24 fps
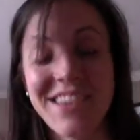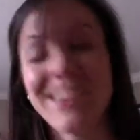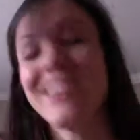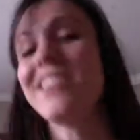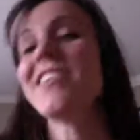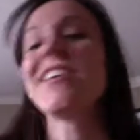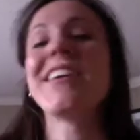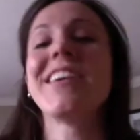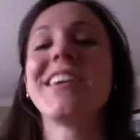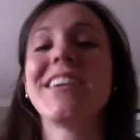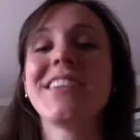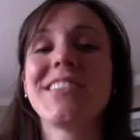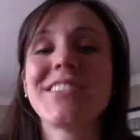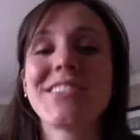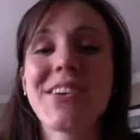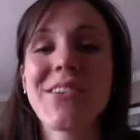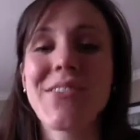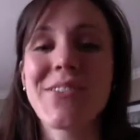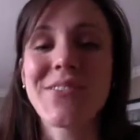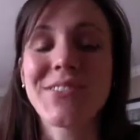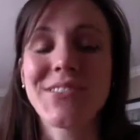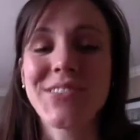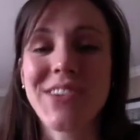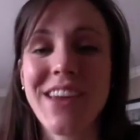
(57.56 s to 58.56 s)
Good.
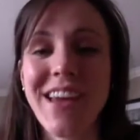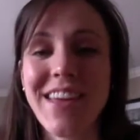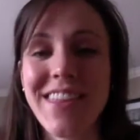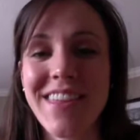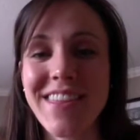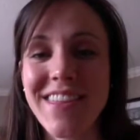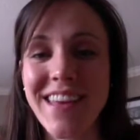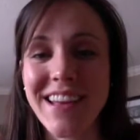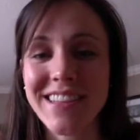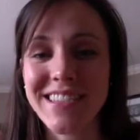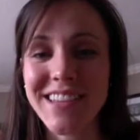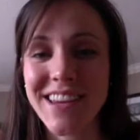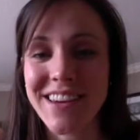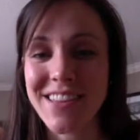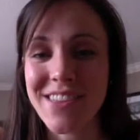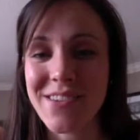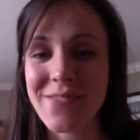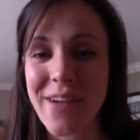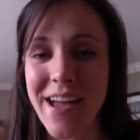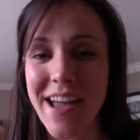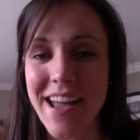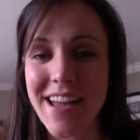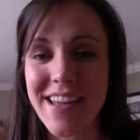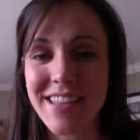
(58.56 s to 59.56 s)
So now that that's out of
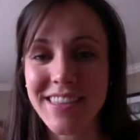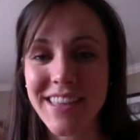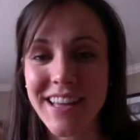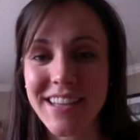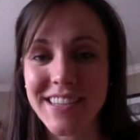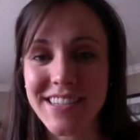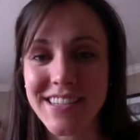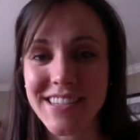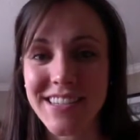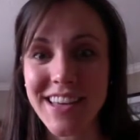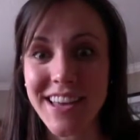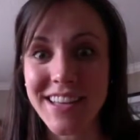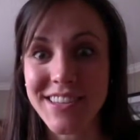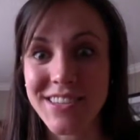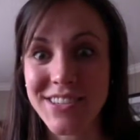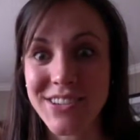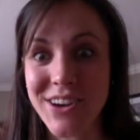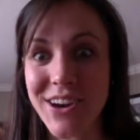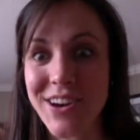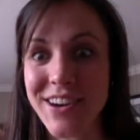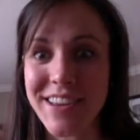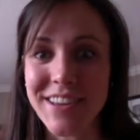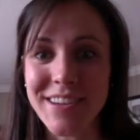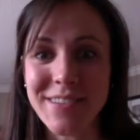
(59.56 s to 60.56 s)
the way, let's get
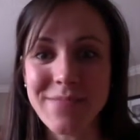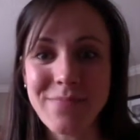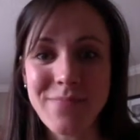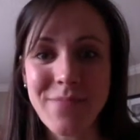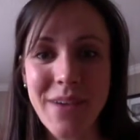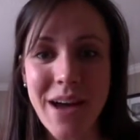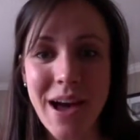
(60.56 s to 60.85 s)
started.